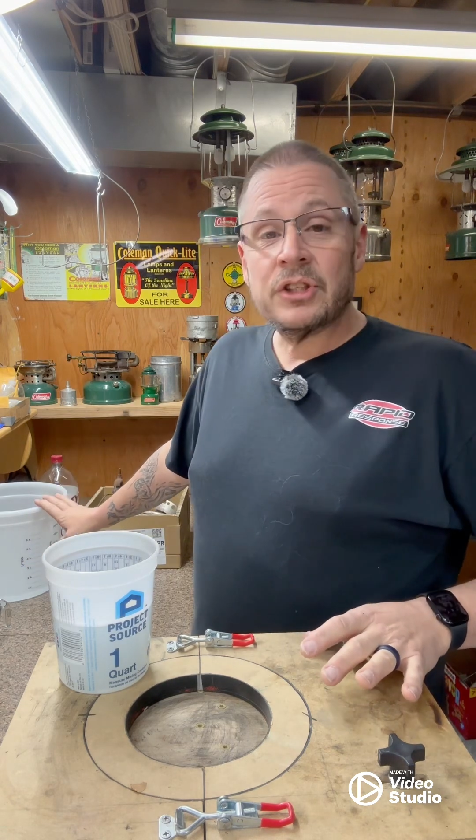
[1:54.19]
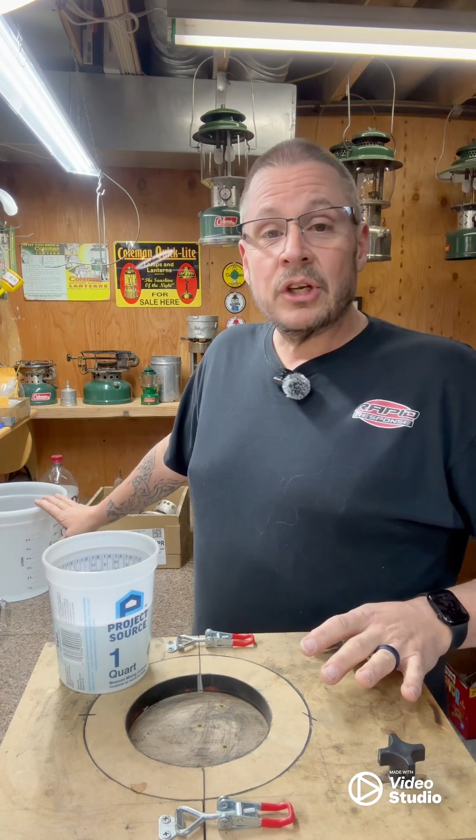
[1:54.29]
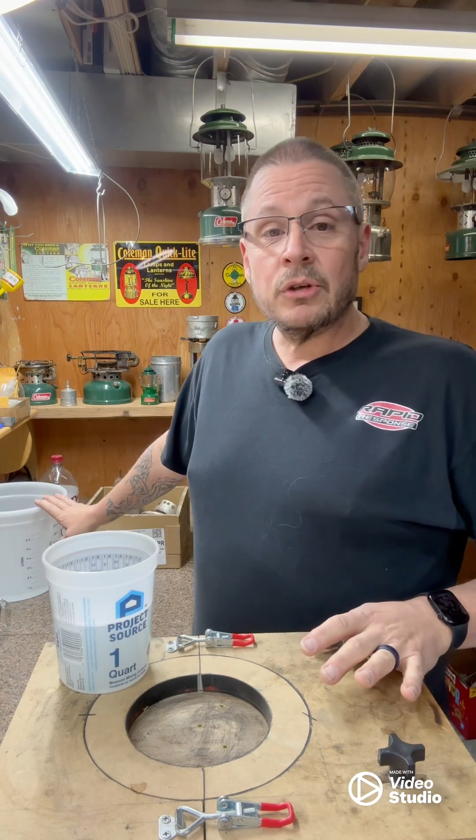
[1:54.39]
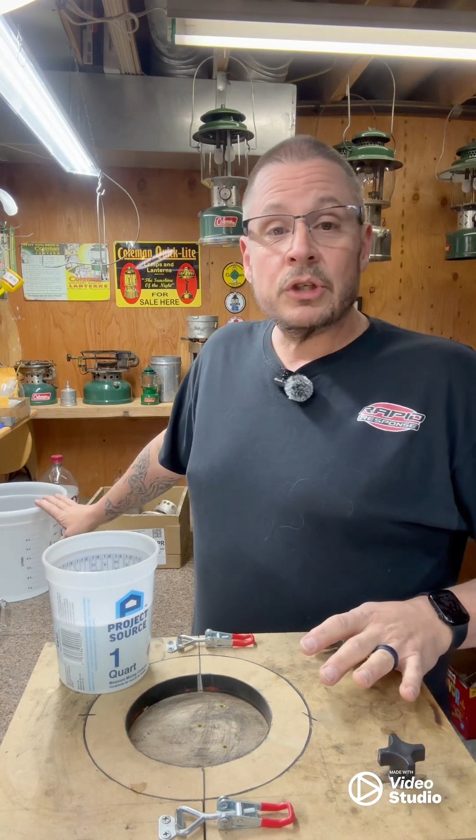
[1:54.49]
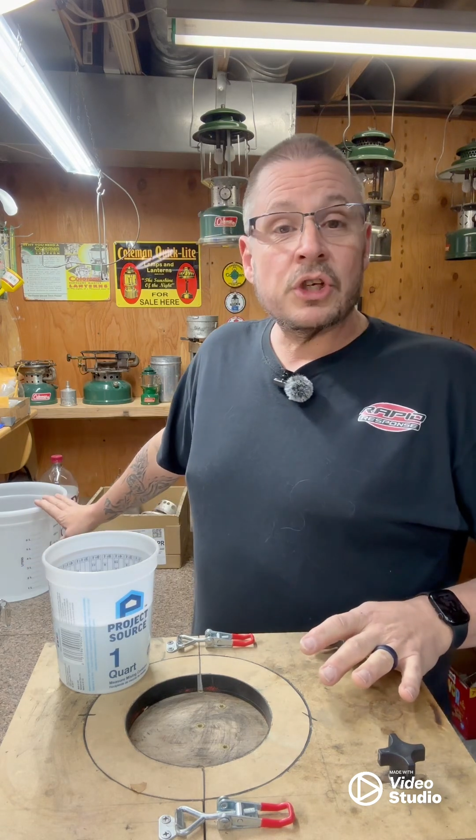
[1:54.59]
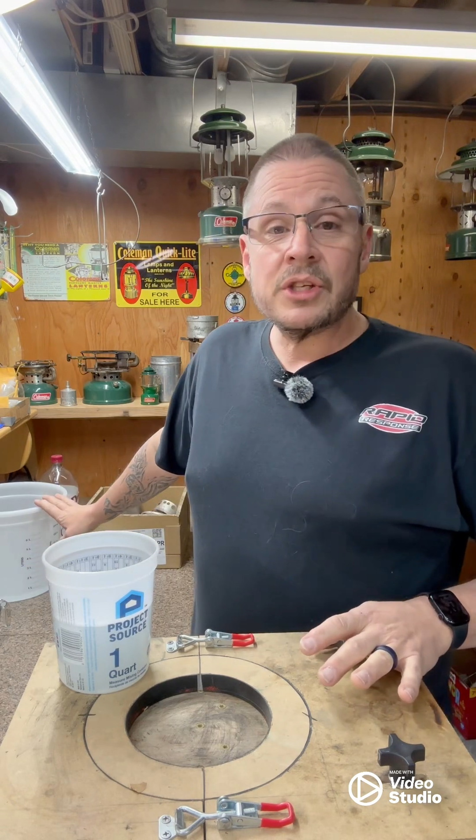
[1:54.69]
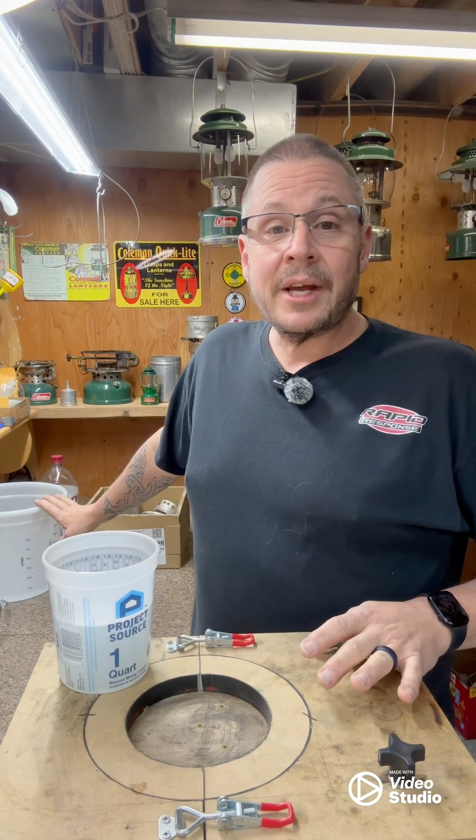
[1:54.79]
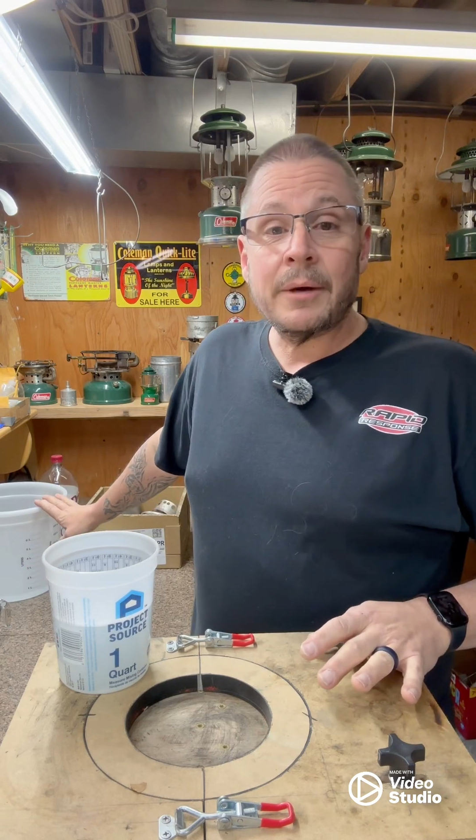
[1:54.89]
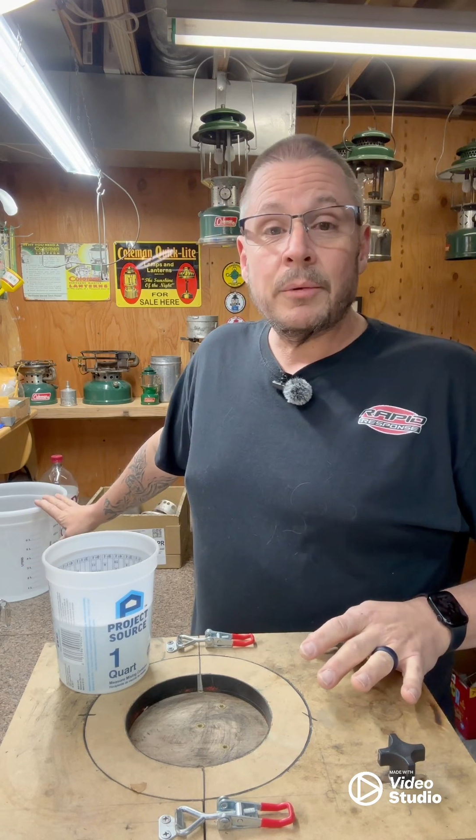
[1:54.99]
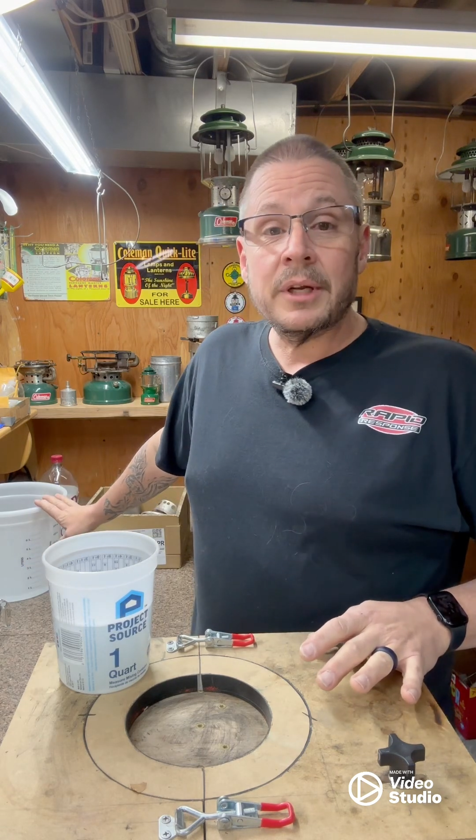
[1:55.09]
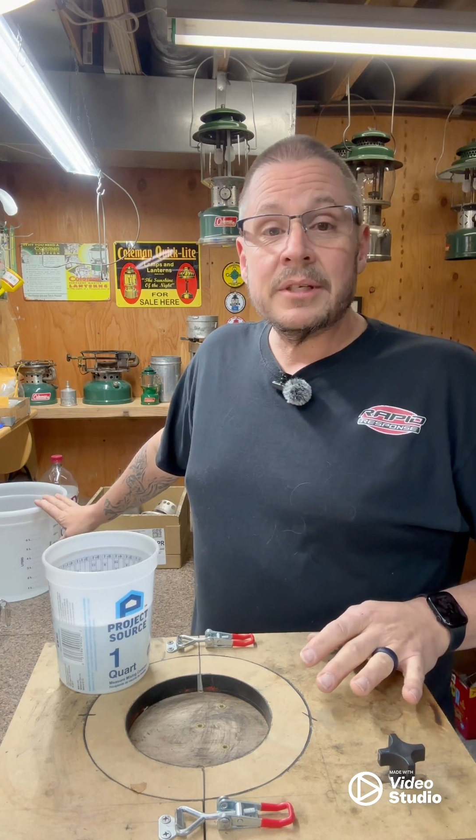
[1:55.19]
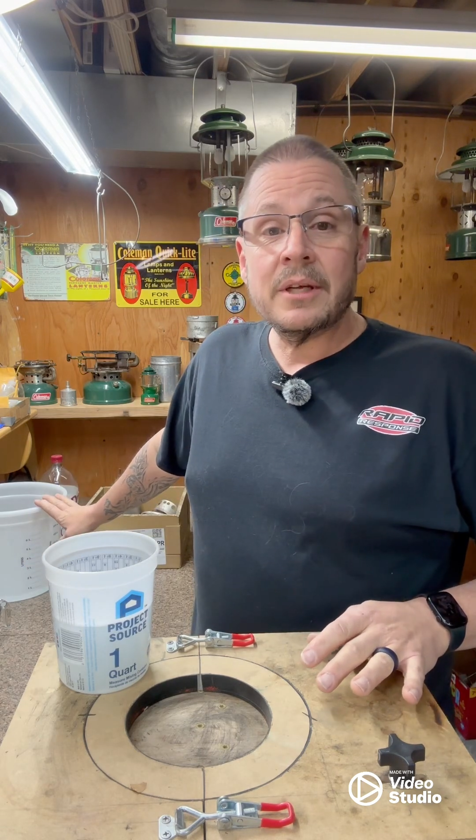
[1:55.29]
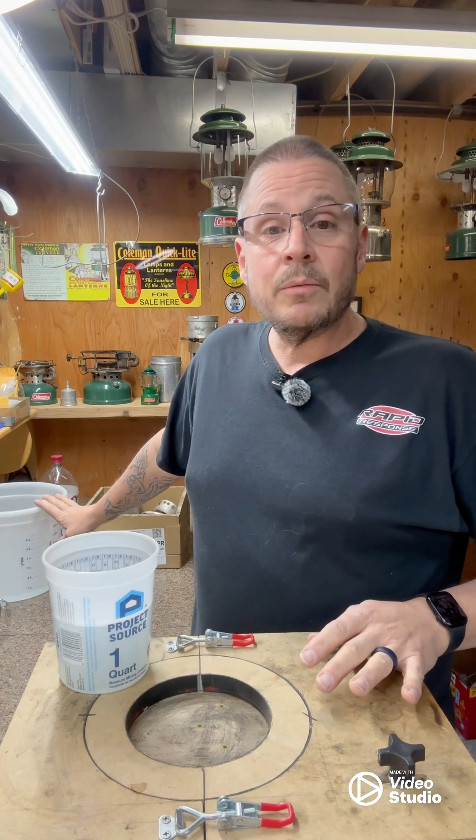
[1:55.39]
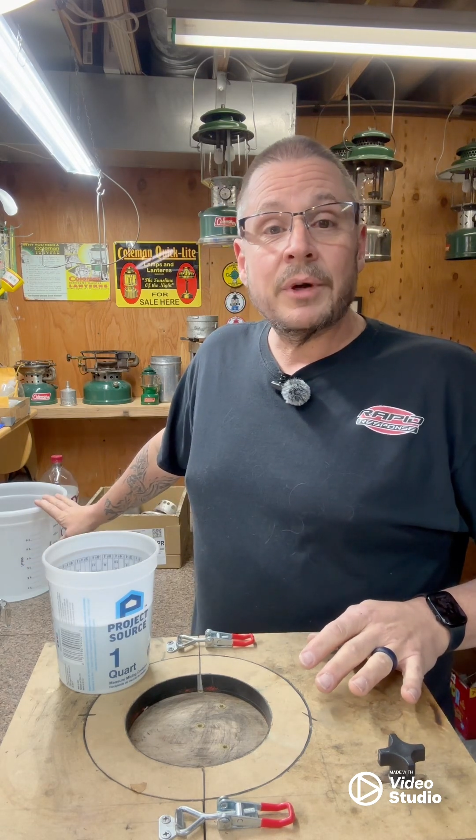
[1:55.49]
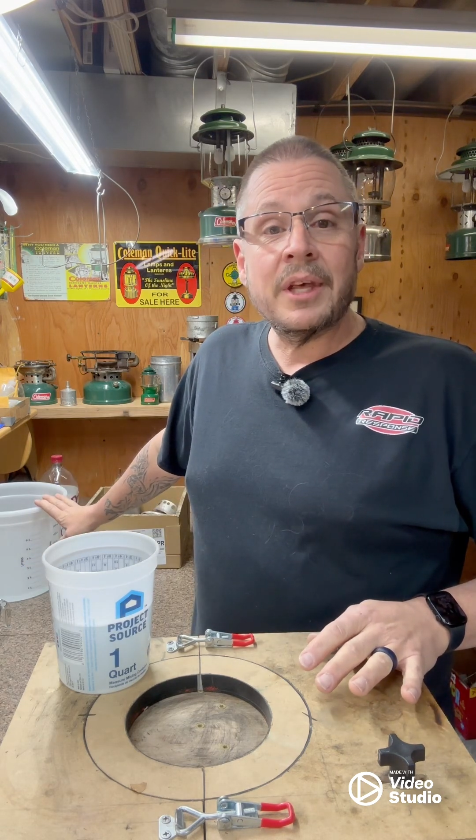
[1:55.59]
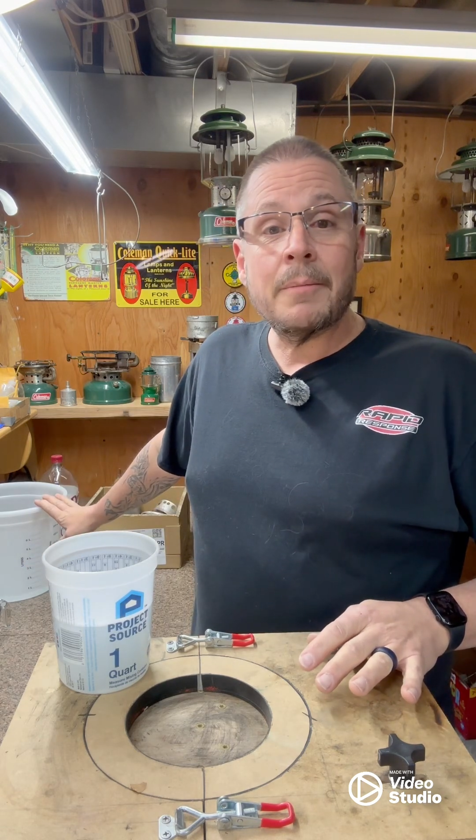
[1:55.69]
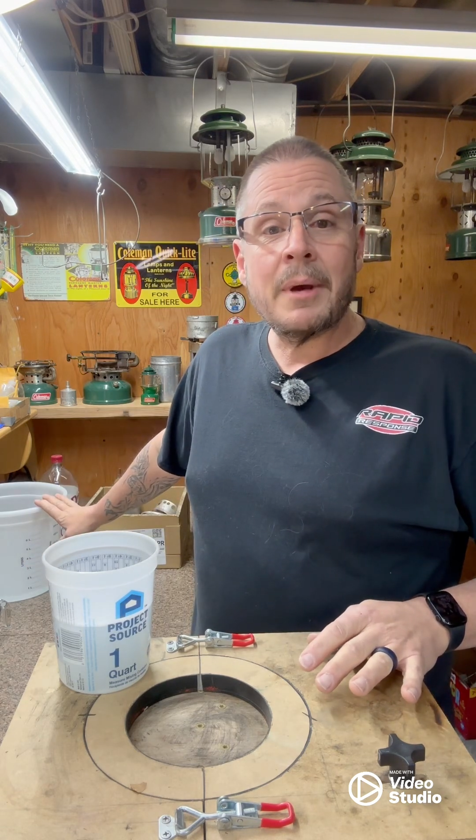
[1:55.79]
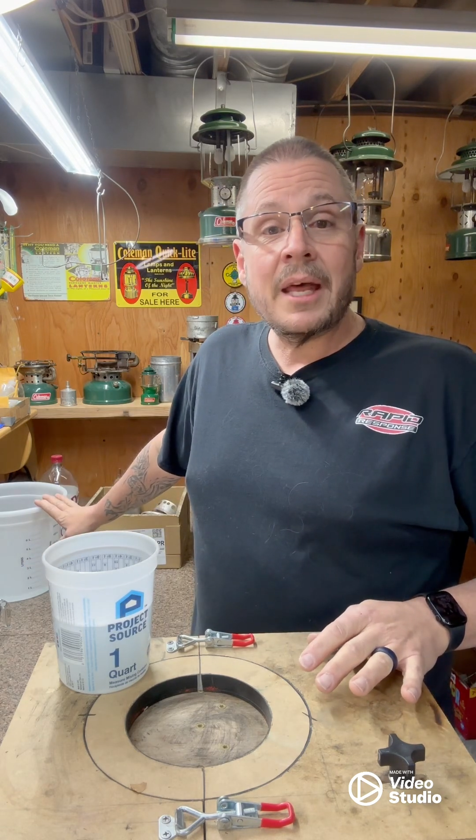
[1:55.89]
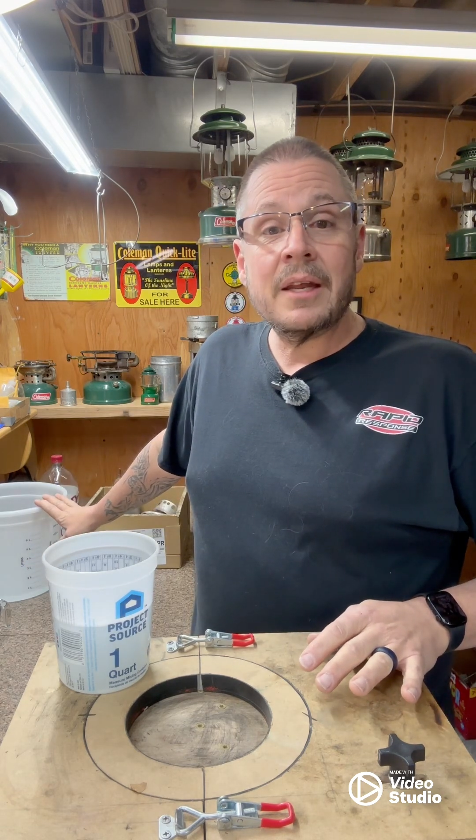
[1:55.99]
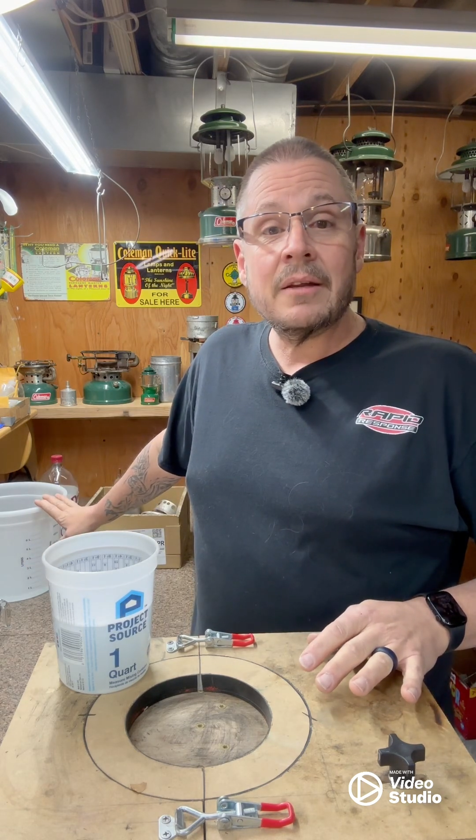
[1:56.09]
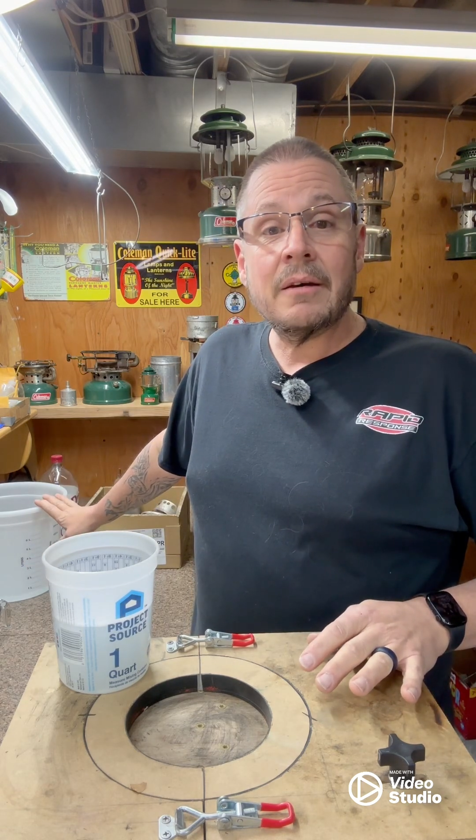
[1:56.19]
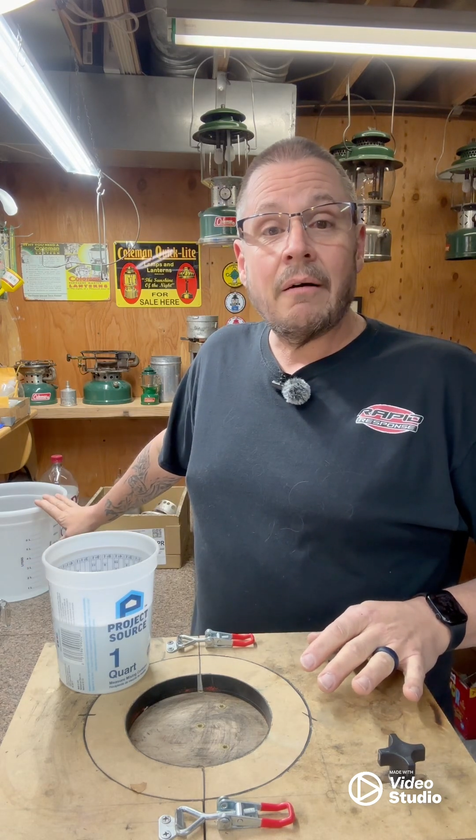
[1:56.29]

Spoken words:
and it looked just like what it did when he made it